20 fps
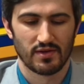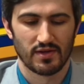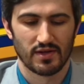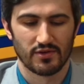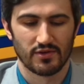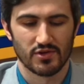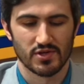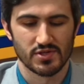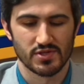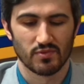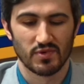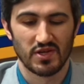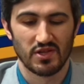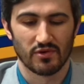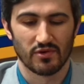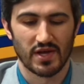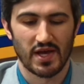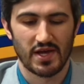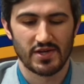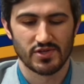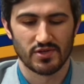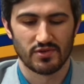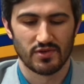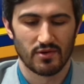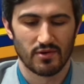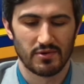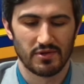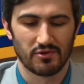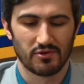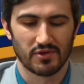In terms of the relocation,
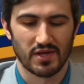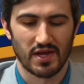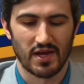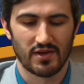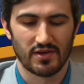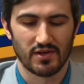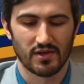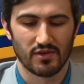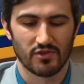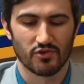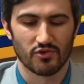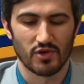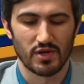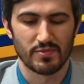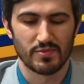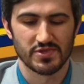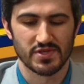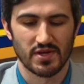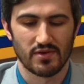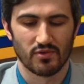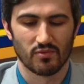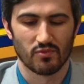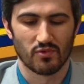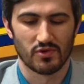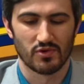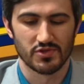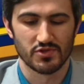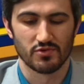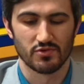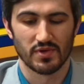they're relocating 30% of the
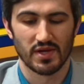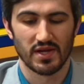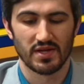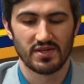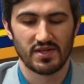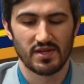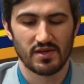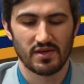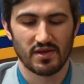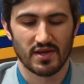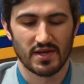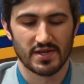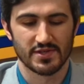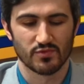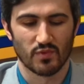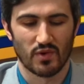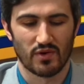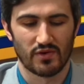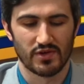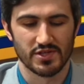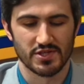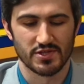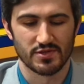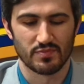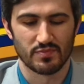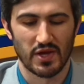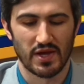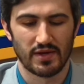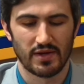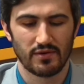roles to India as well as
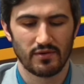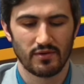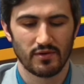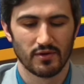Spain,